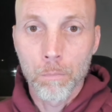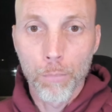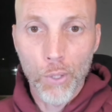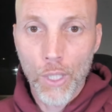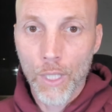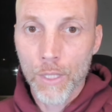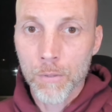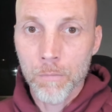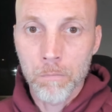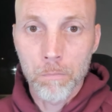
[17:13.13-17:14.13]
Blood,
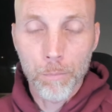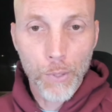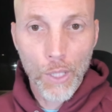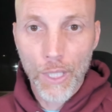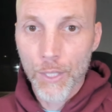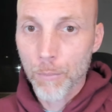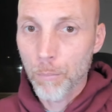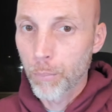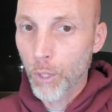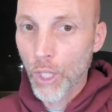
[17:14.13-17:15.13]
blood,
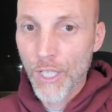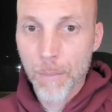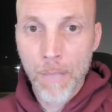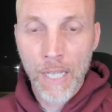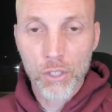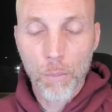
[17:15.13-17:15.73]
bloody mess.